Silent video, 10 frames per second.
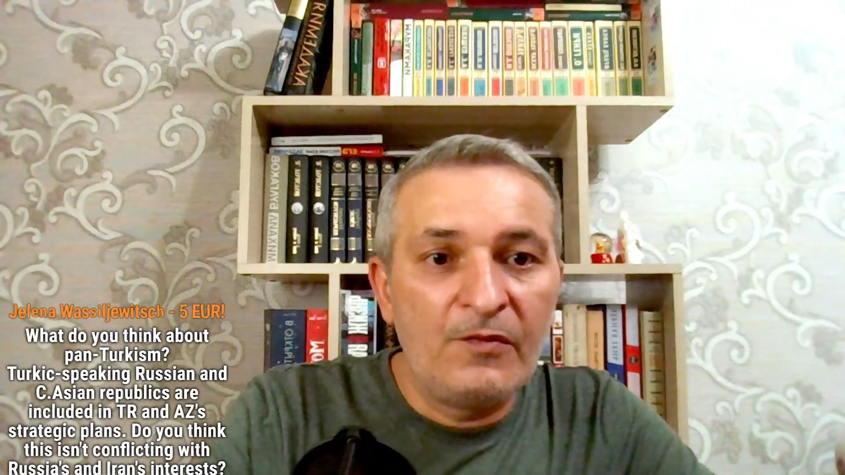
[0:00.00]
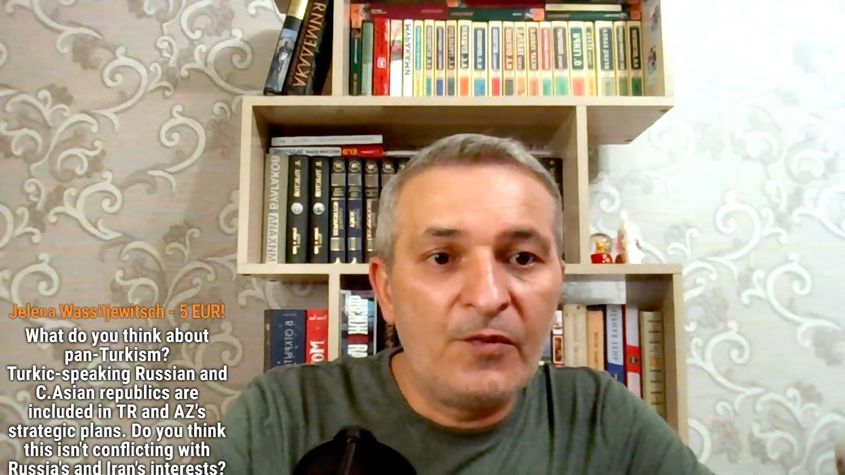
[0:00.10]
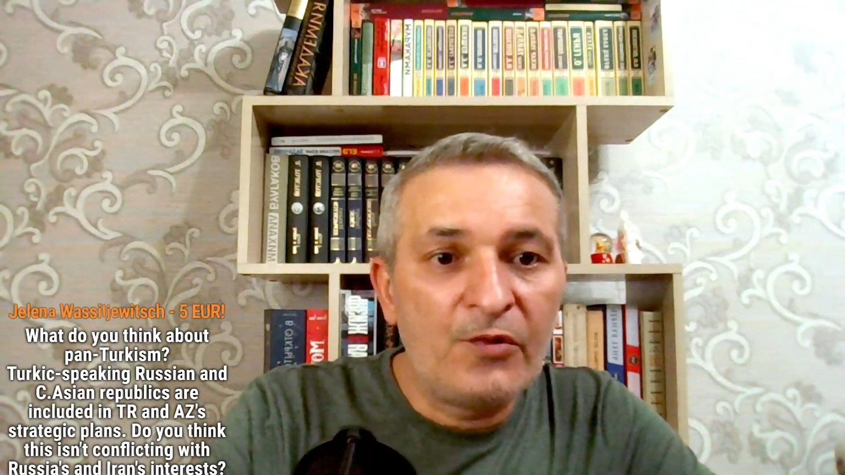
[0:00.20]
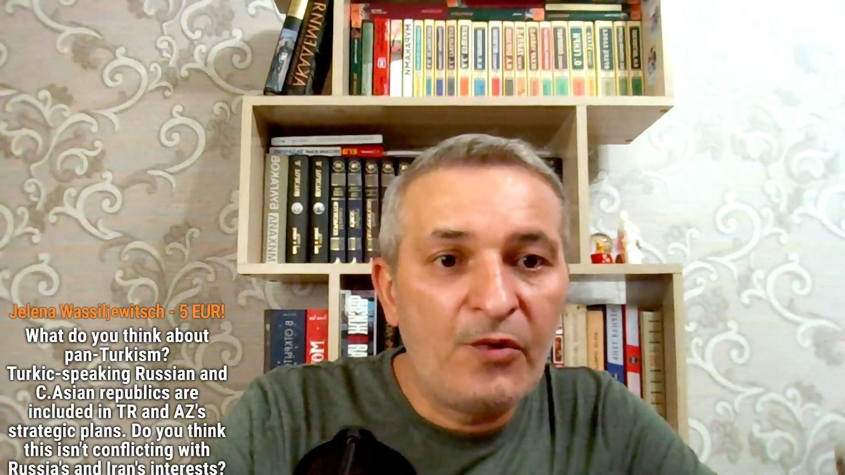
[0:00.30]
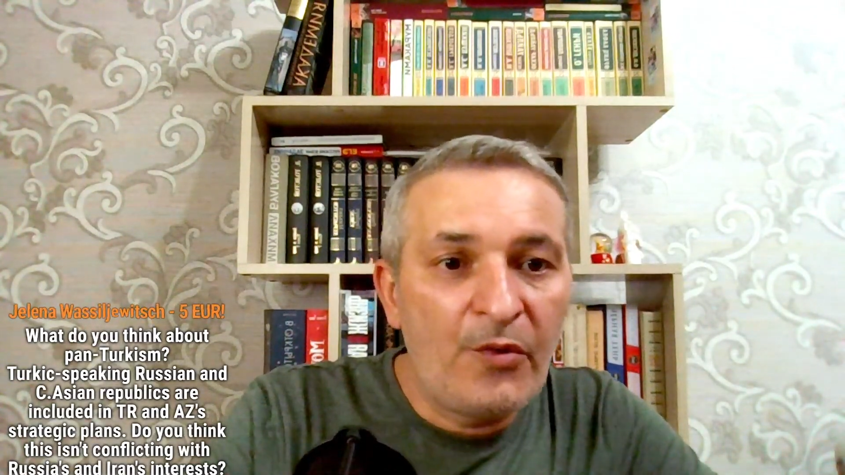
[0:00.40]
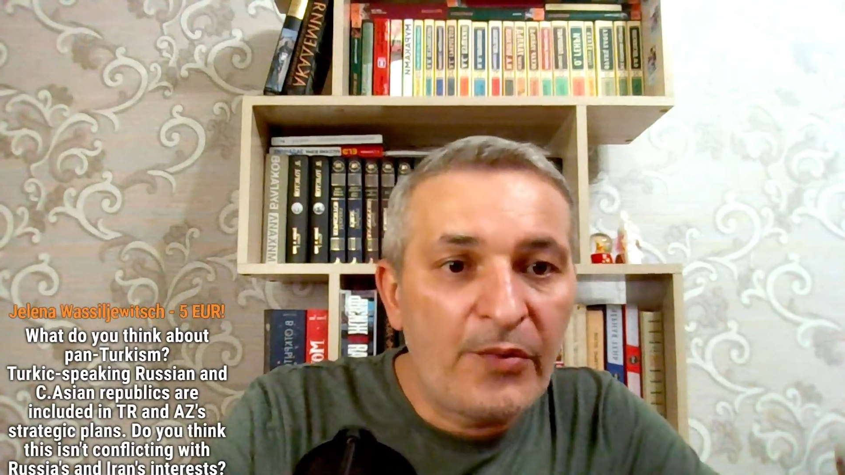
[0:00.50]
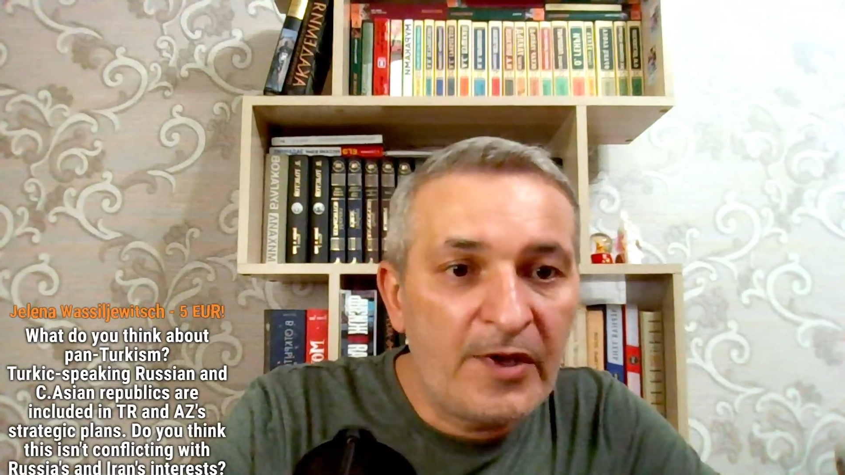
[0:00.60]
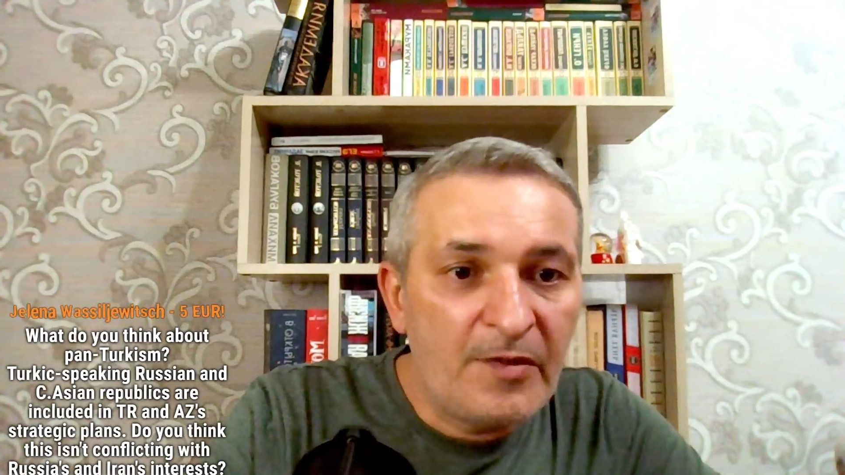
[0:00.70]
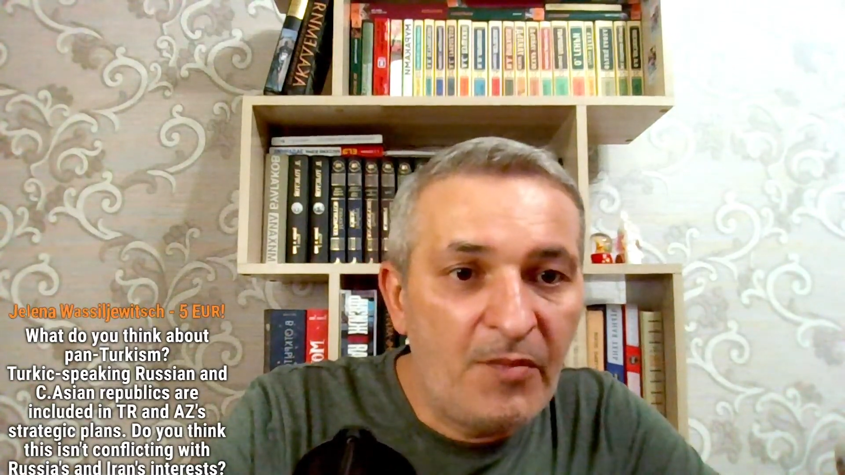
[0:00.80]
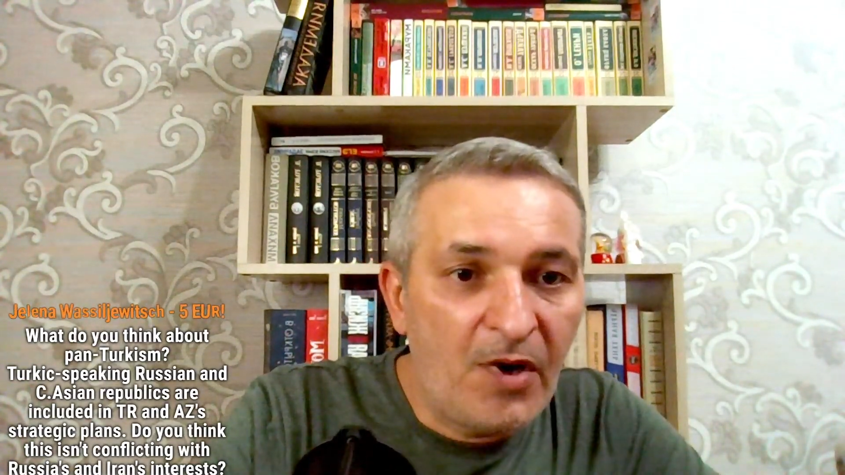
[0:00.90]
what do you
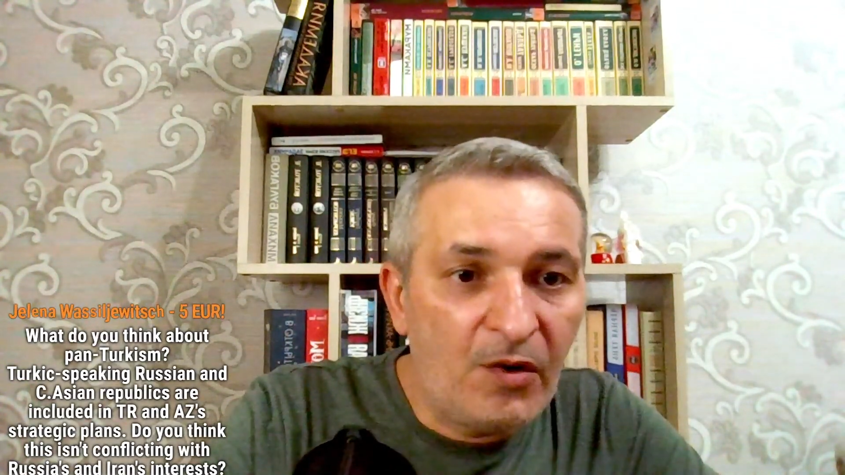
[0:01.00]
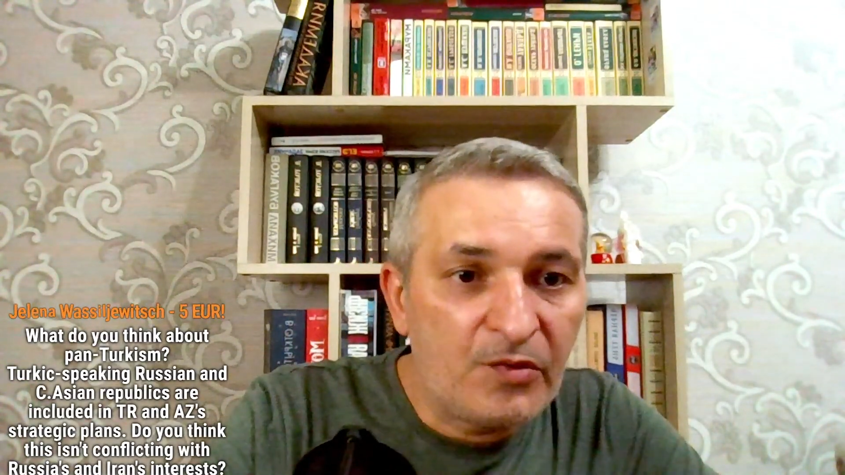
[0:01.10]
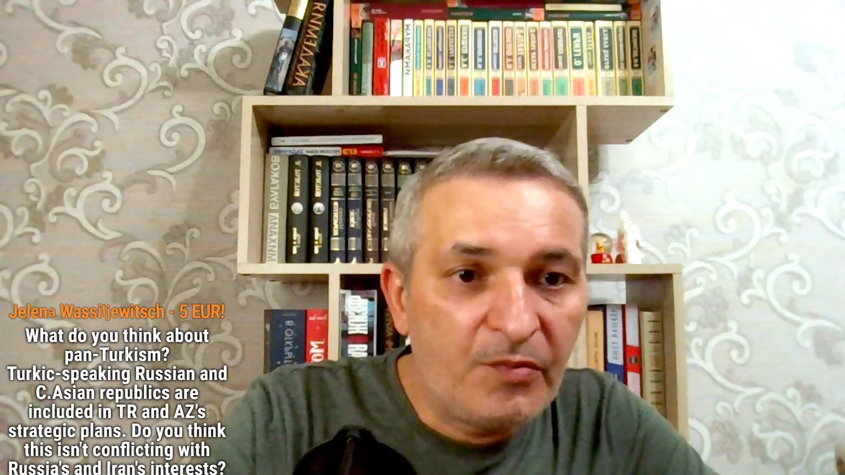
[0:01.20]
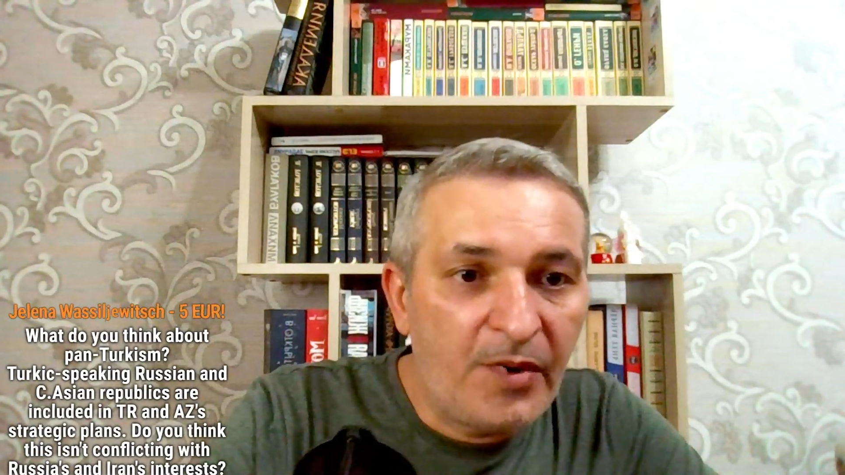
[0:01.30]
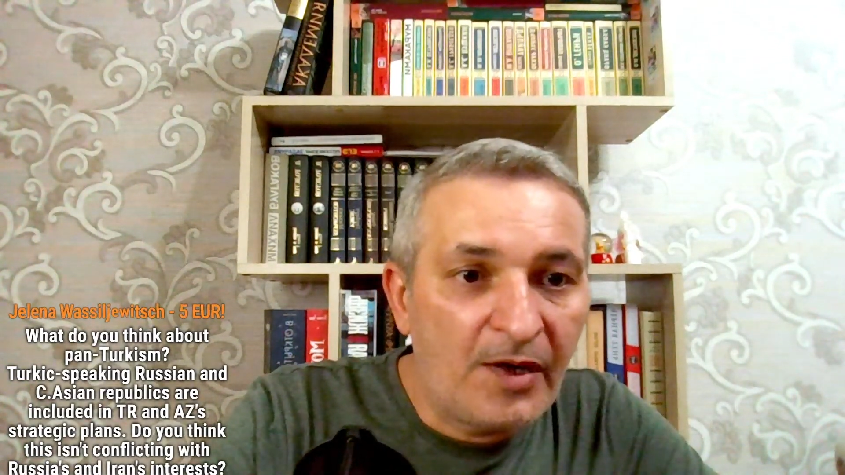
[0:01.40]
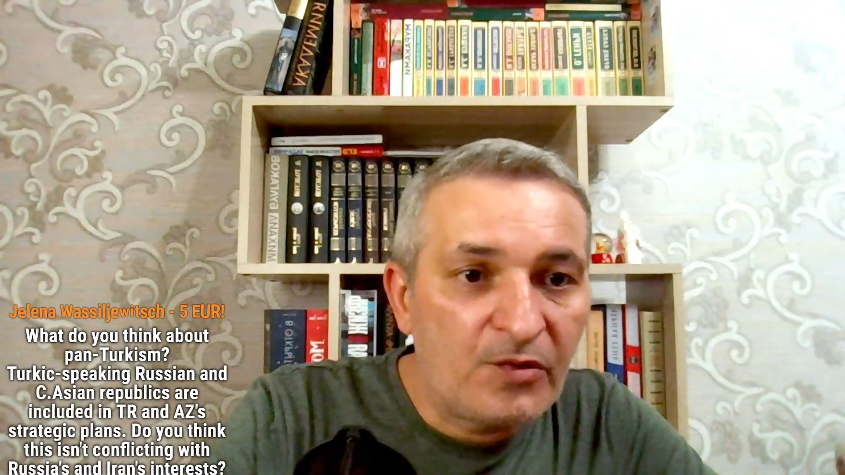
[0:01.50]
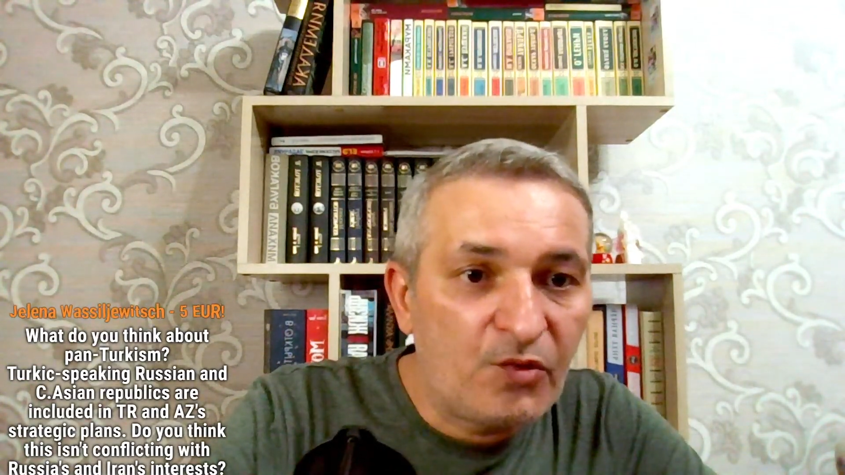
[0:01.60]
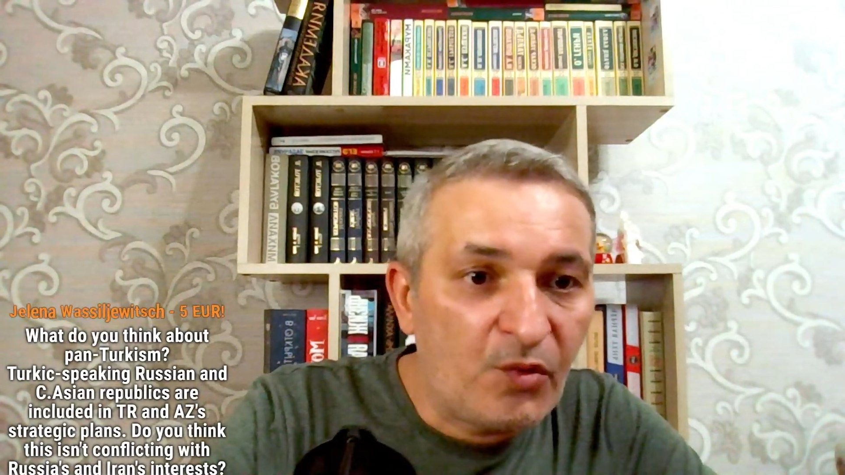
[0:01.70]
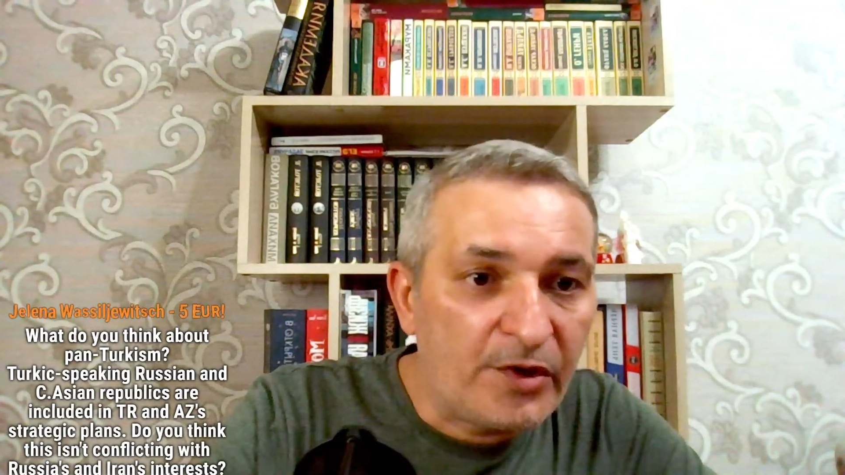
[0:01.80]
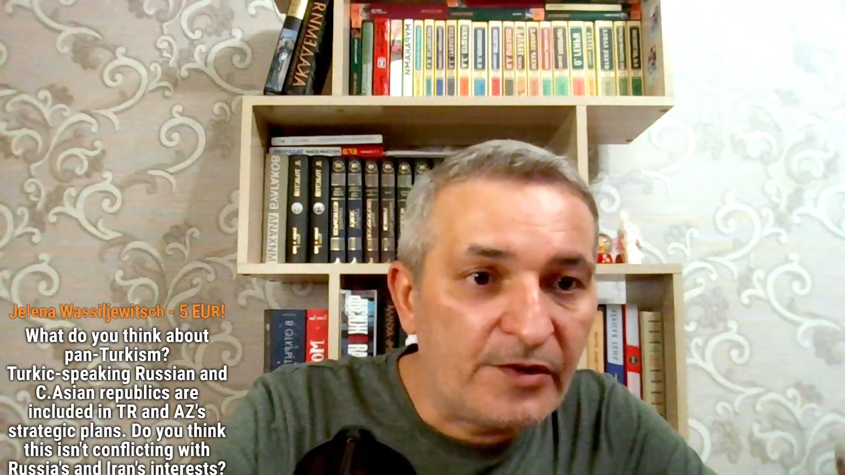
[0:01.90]
think about
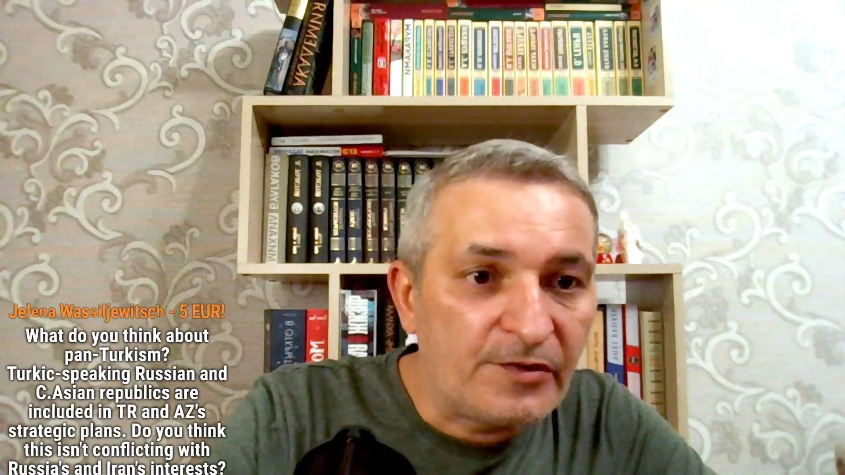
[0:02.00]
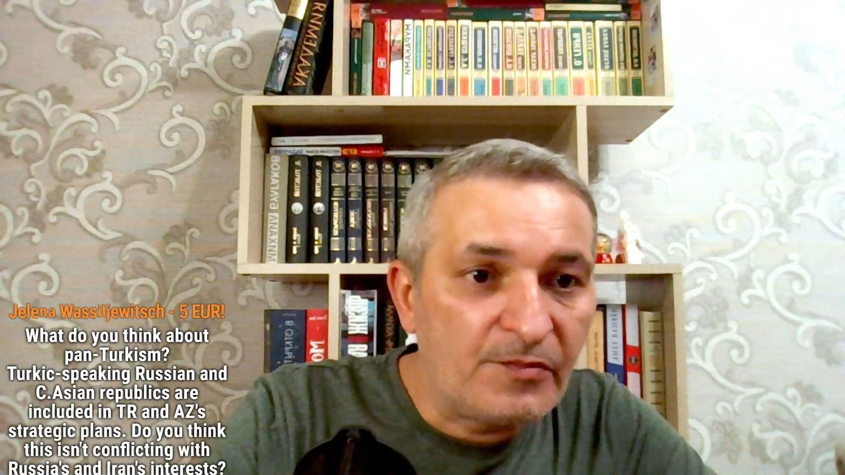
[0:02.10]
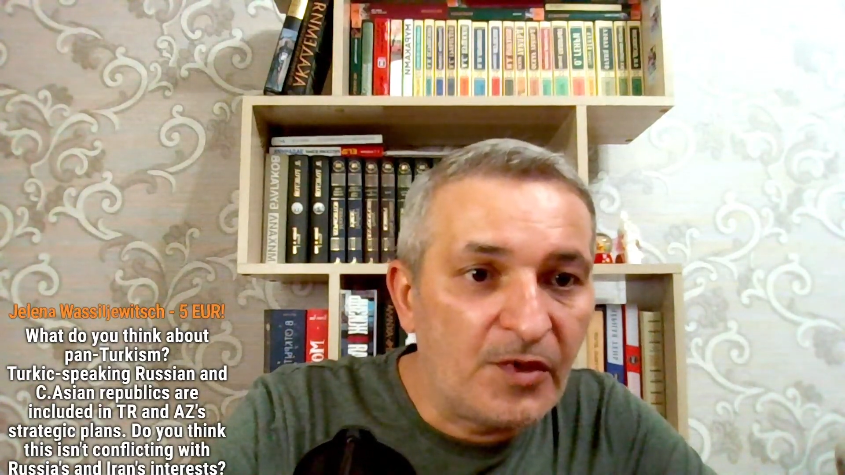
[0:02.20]
pan-Turkism?